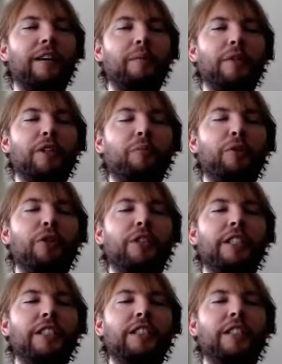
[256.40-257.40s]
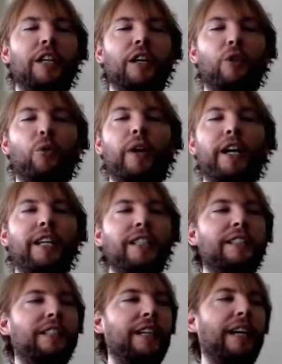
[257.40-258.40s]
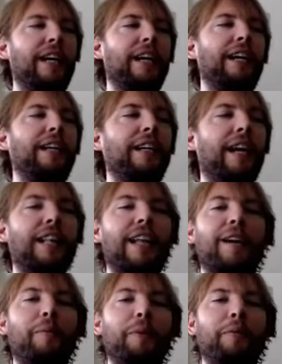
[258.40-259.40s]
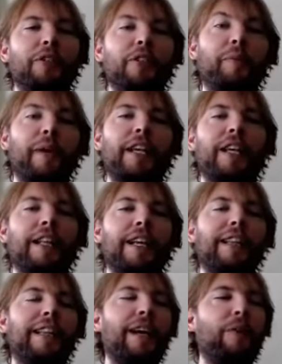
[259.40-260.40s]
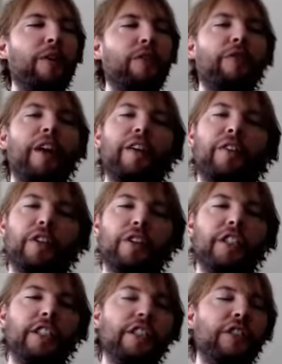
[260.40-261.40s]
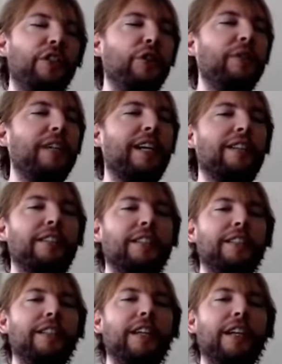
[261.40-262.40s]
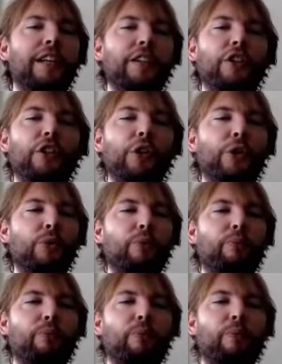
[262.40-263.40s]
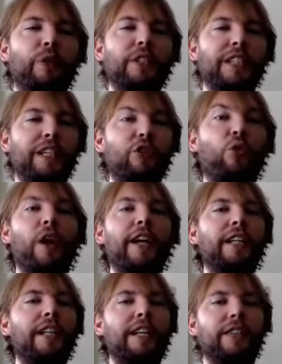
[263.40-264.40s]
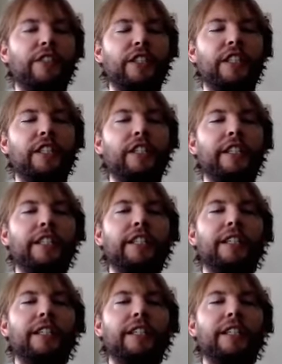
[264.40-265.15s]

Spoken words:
computers, whereas a lot of people speculate that with 500 to 2,000 you present quite a lot of security,